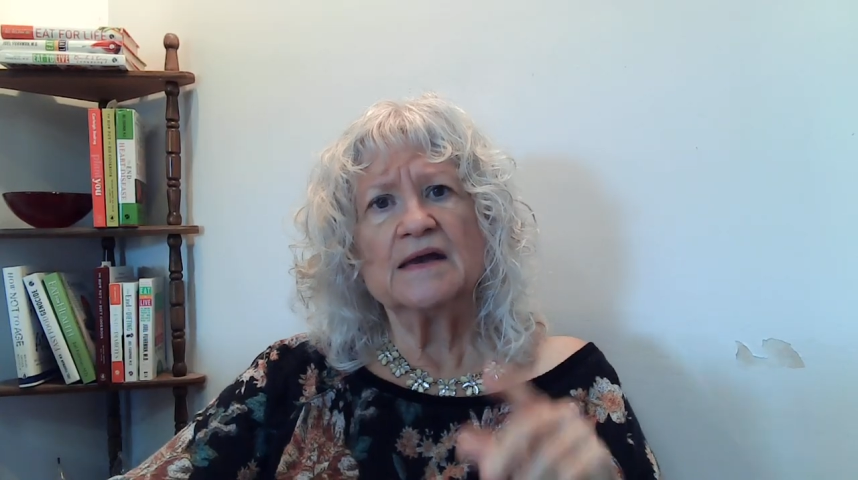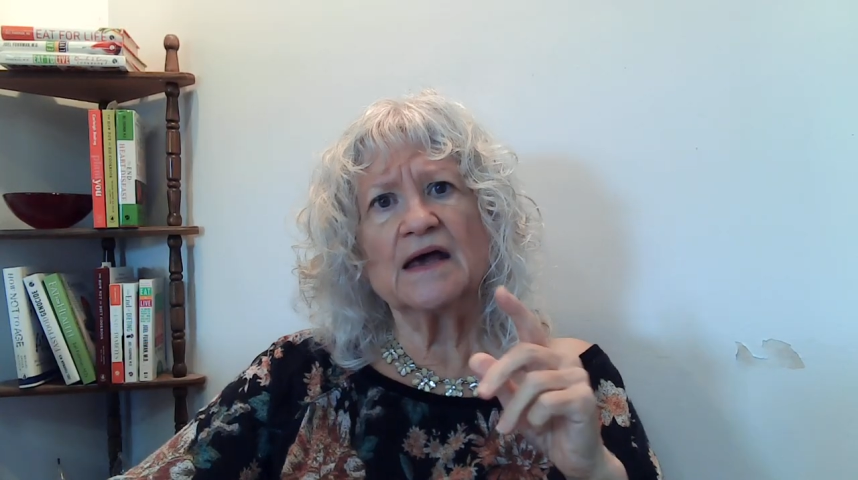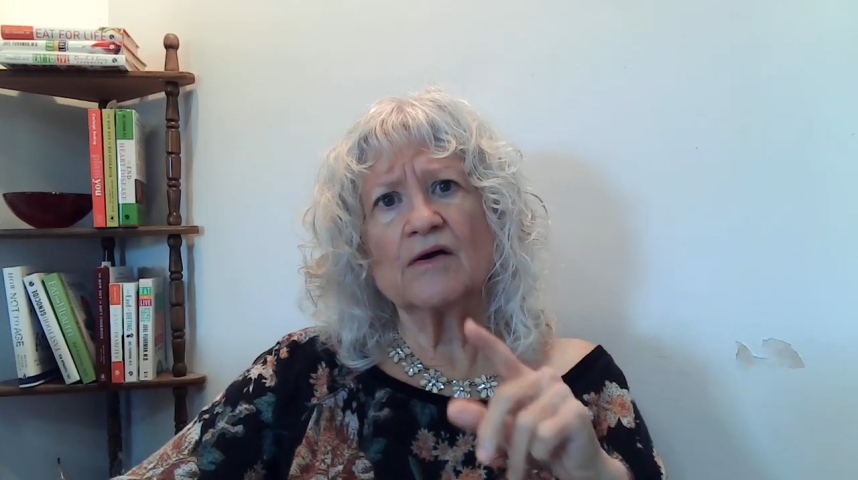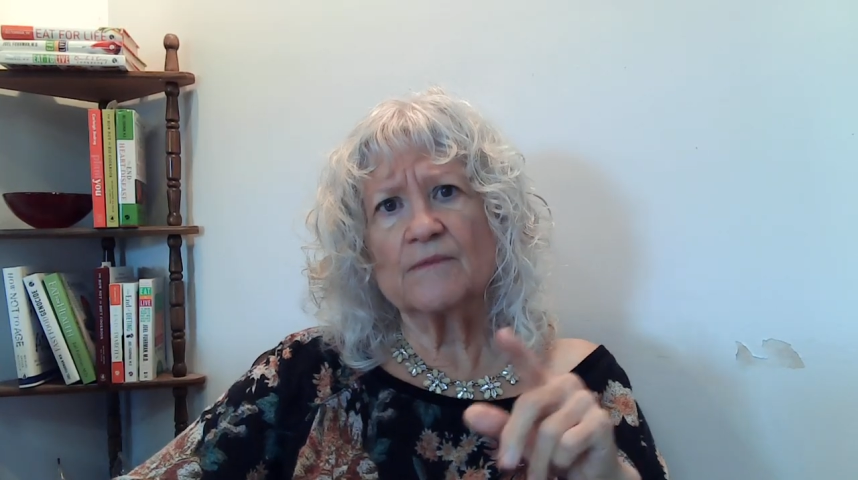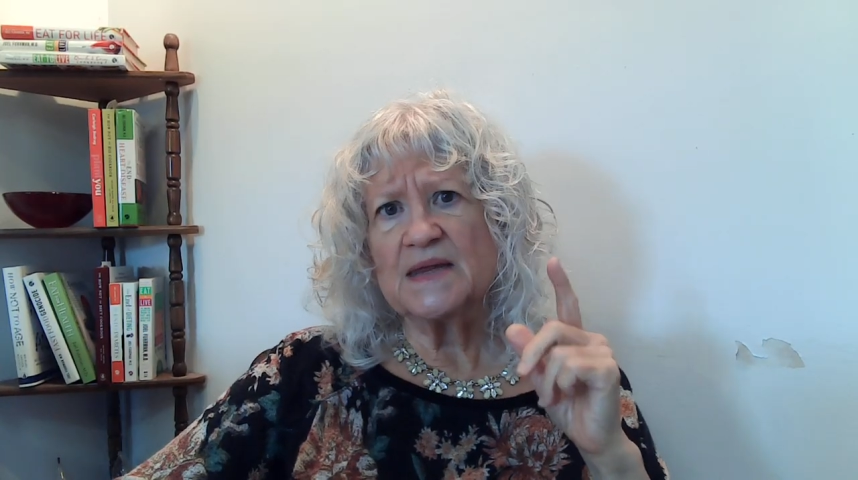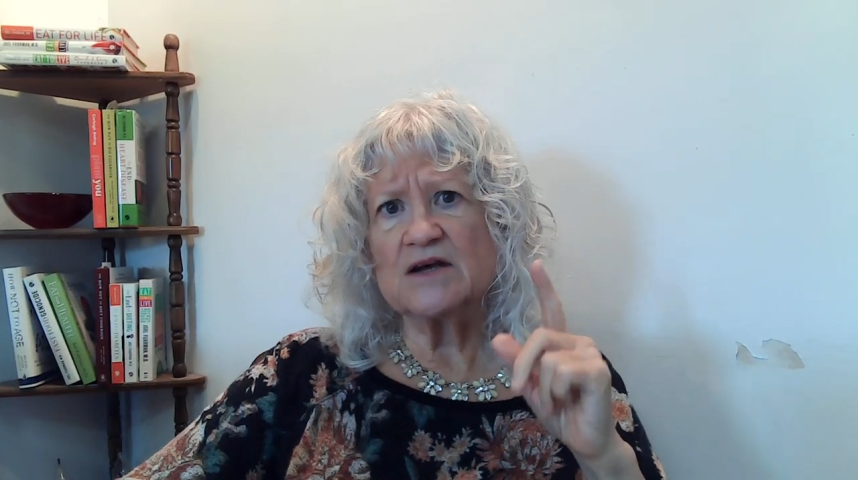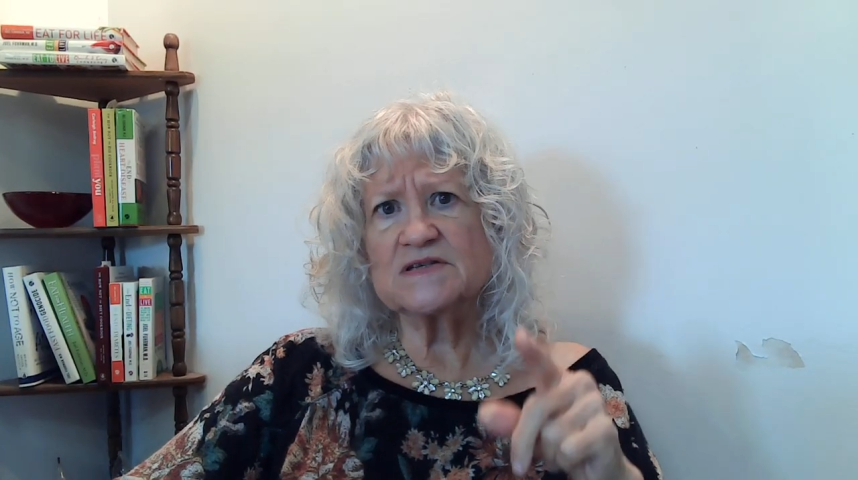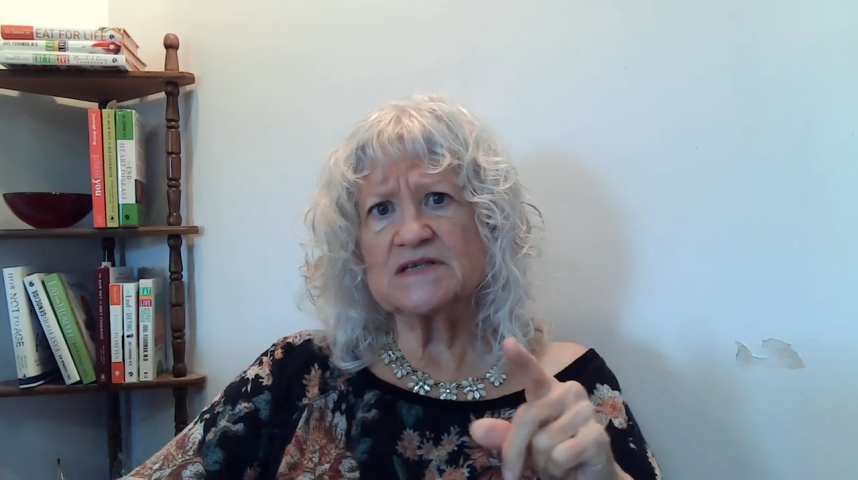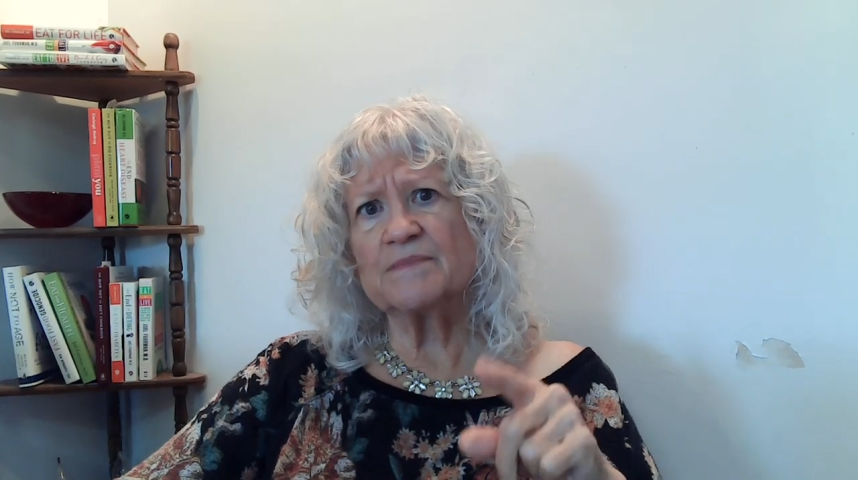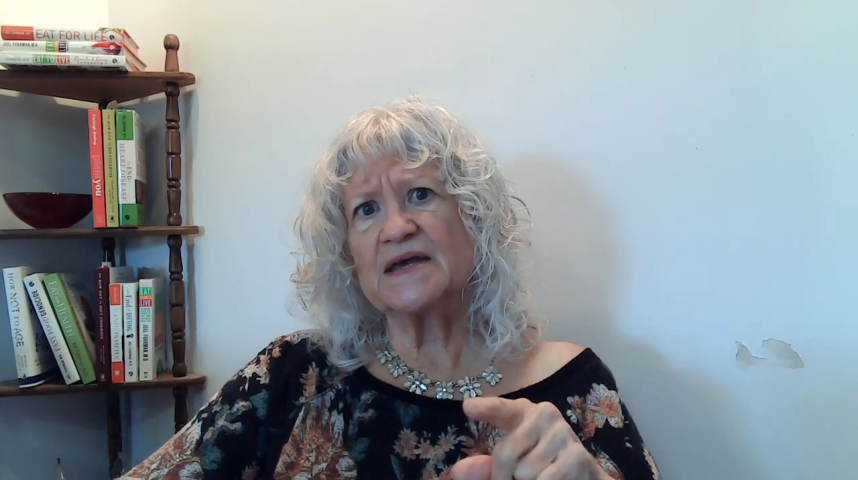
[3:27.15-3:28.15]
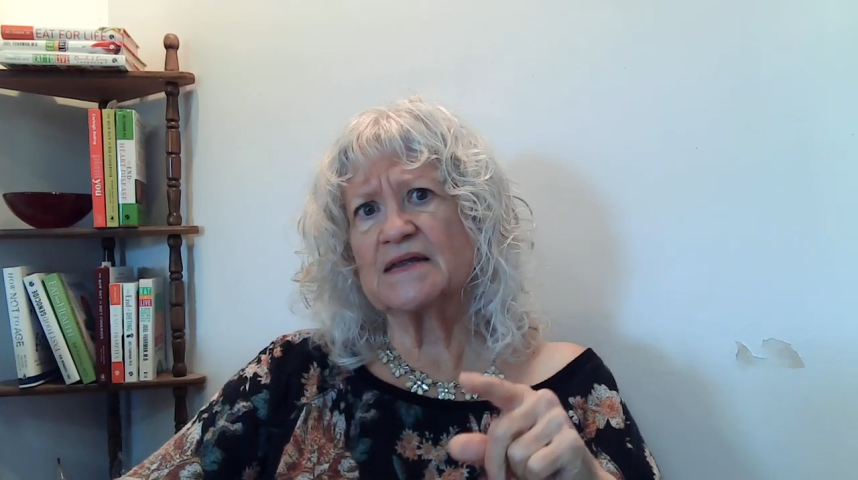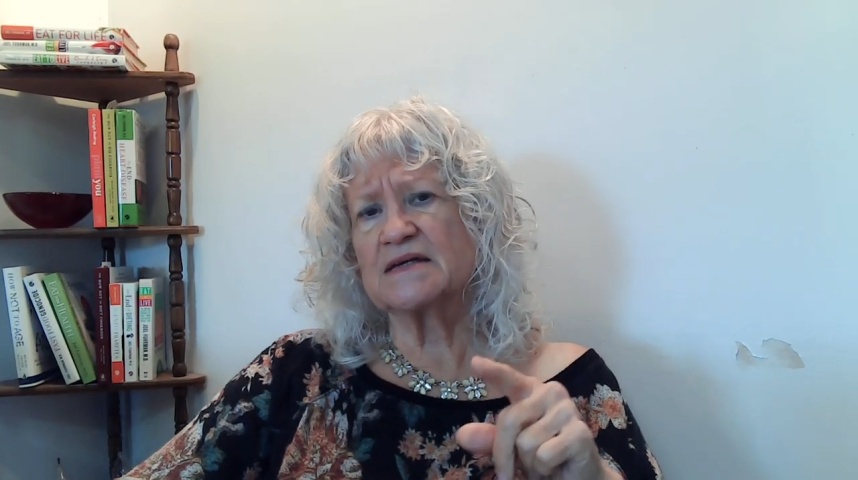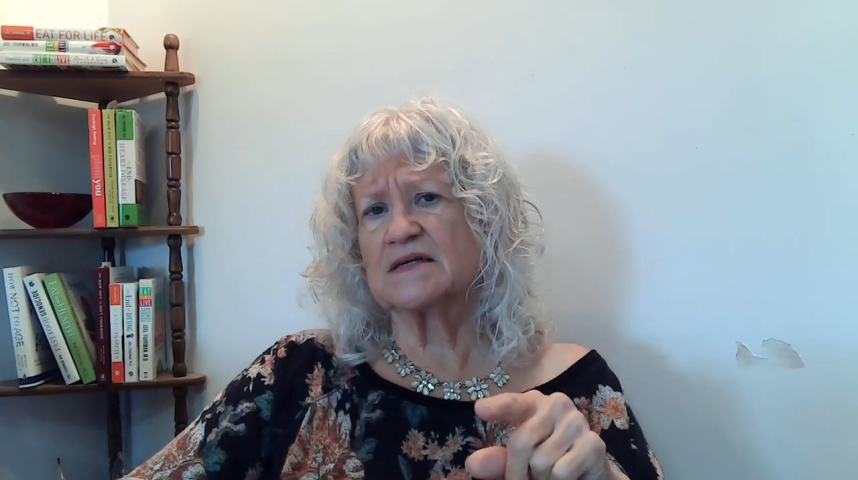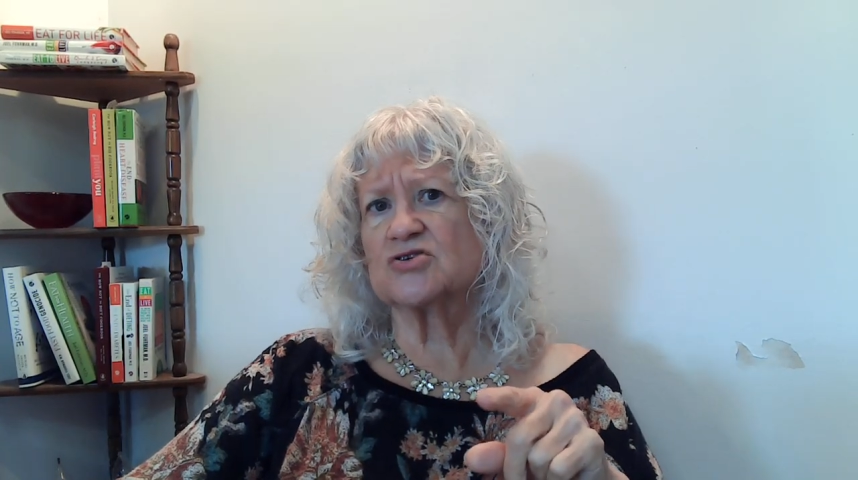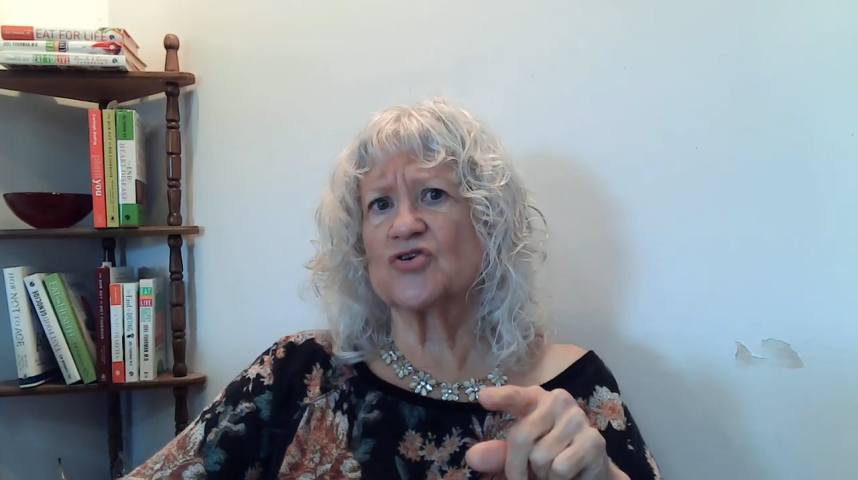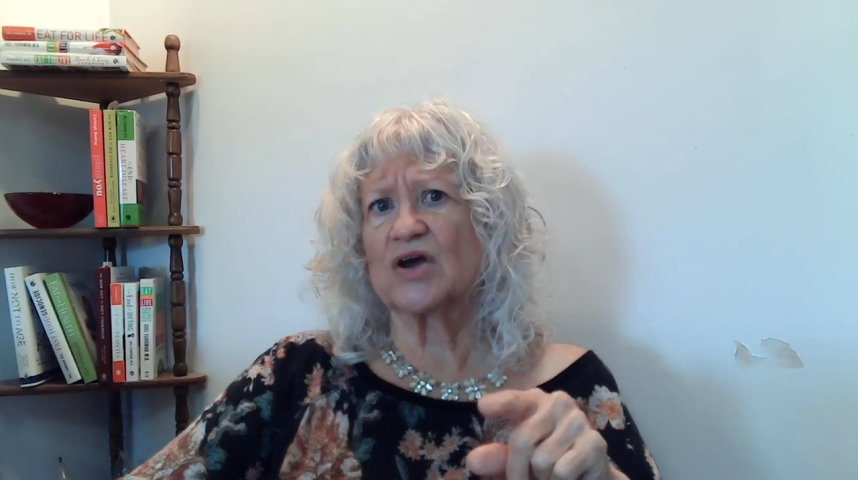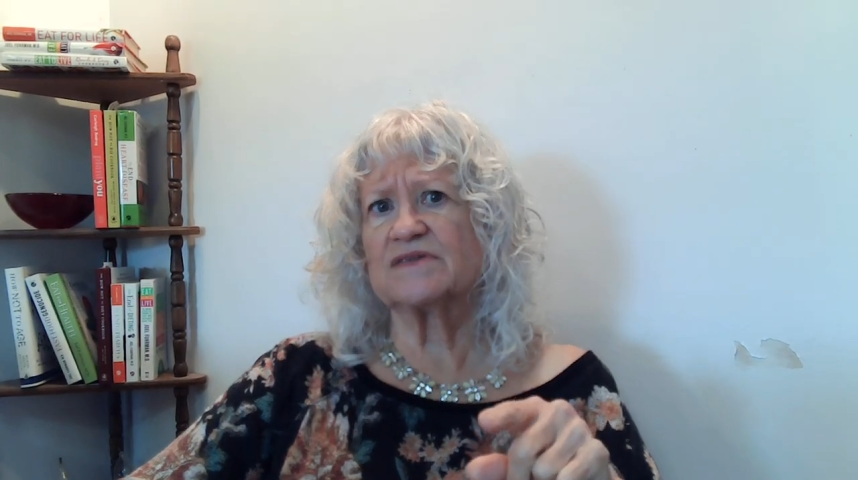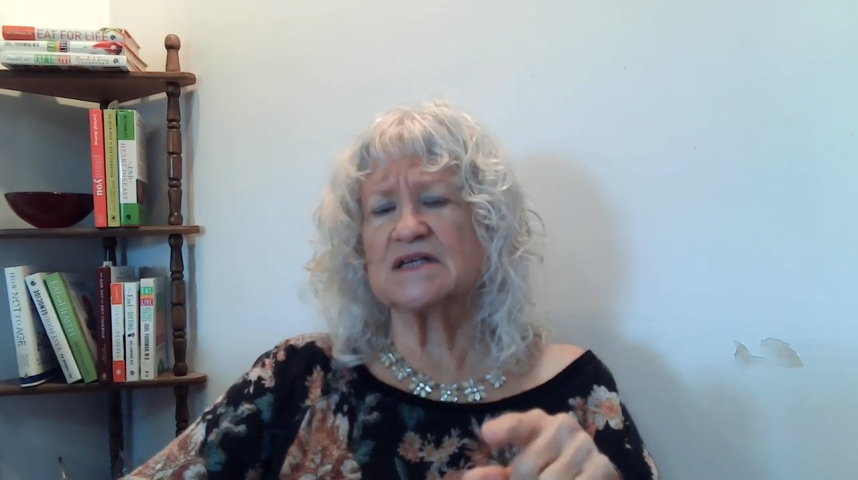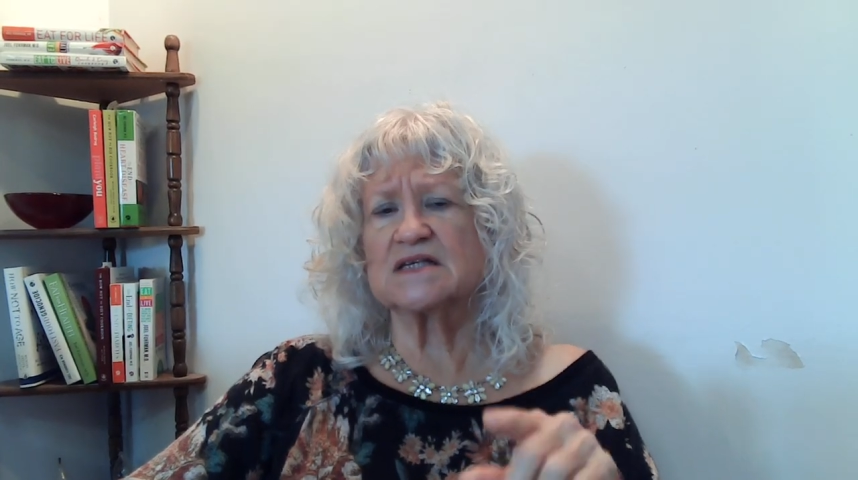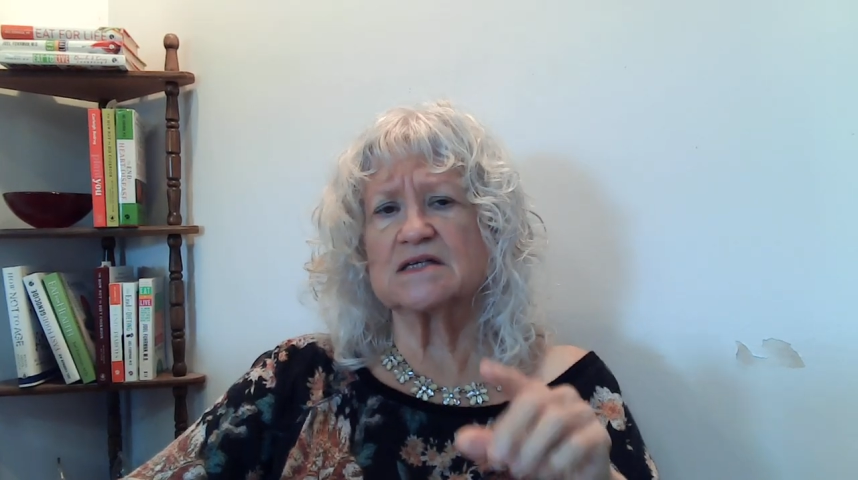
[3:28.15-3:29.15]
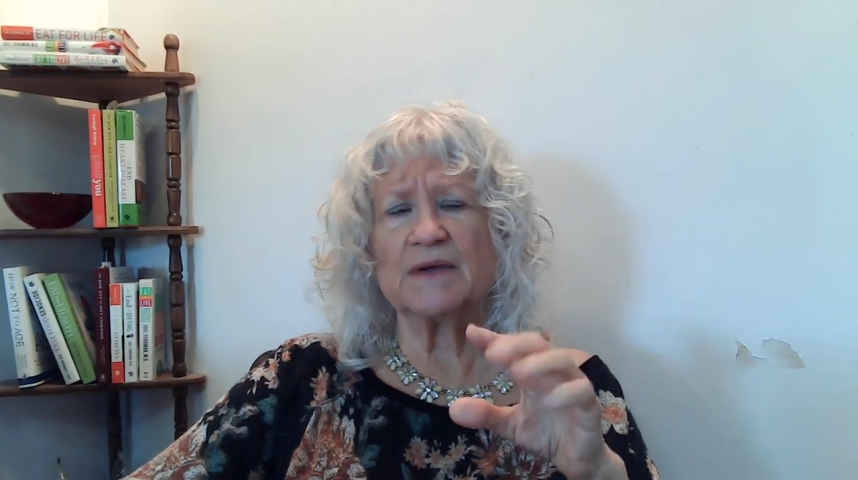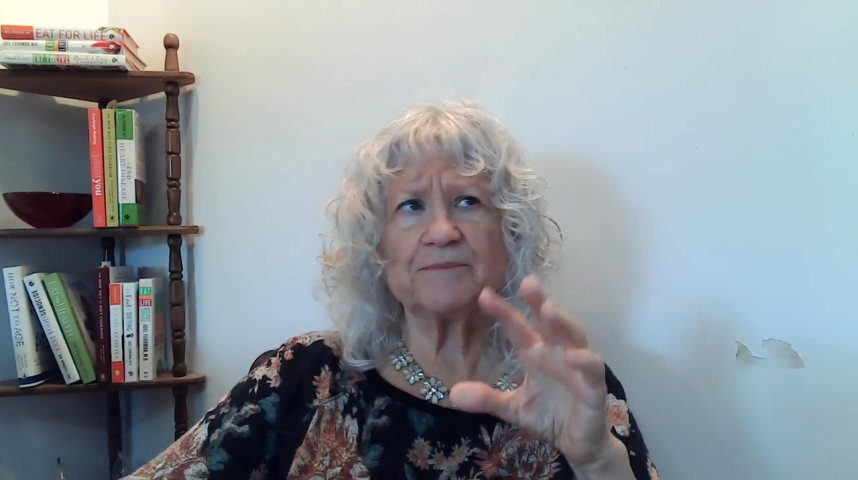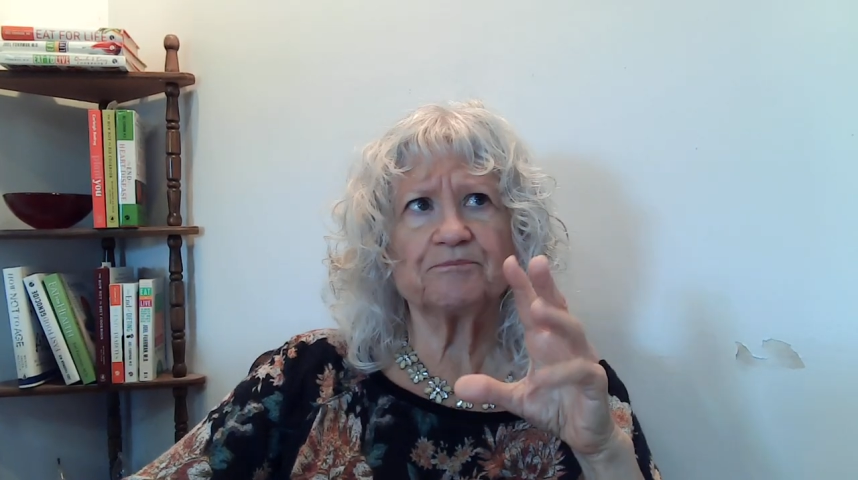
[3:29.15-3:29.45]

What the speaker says: Now, here's something that's interesting to me.